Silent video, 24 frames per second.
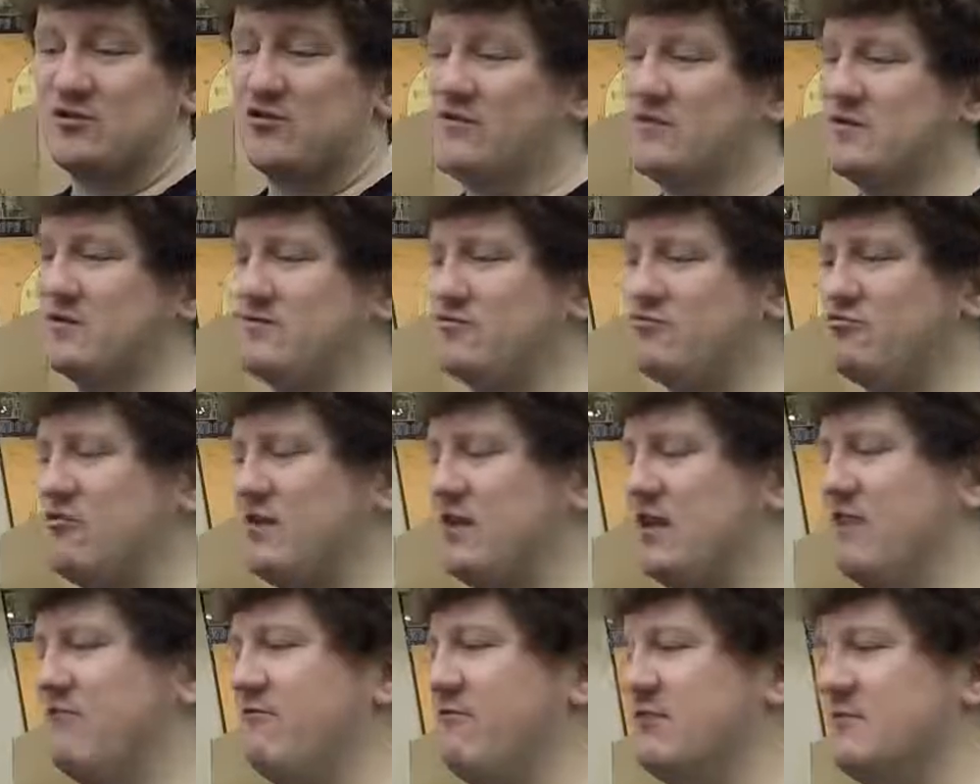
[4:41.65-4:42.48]
So there's some
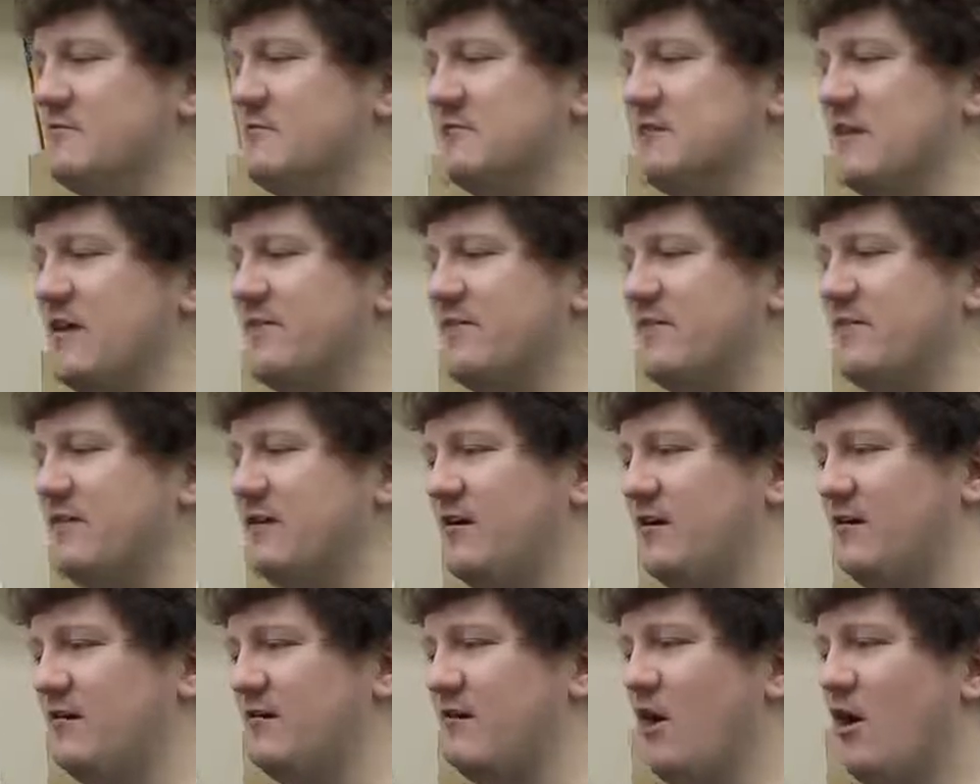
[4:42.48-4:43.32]
tricky rhythm stuff in
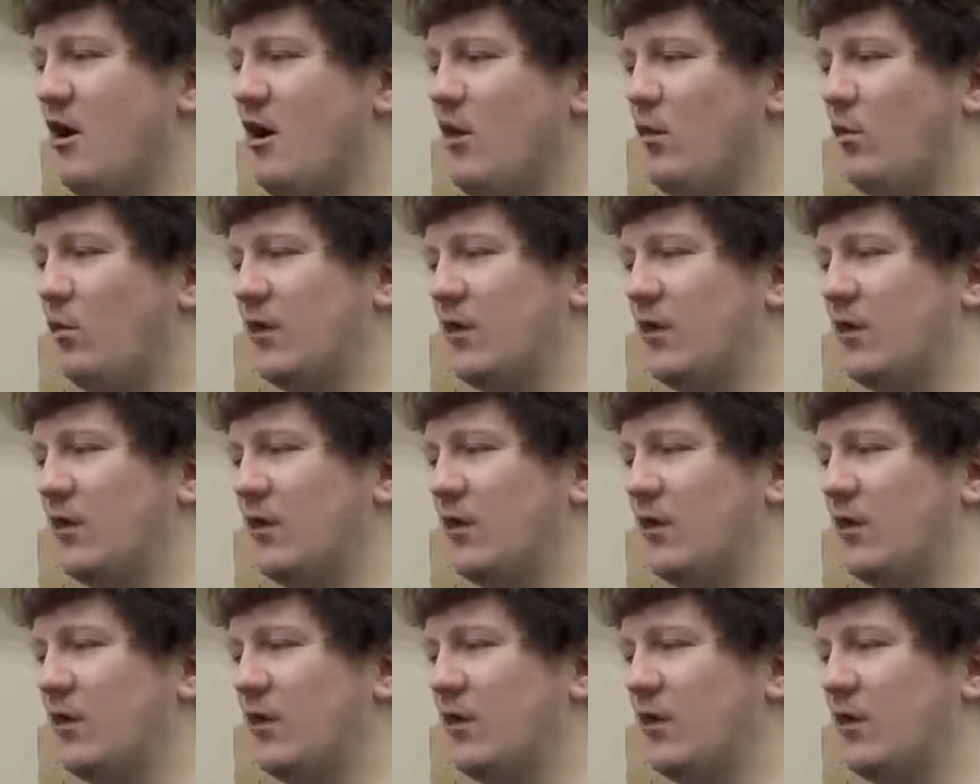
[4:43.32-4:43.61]
there.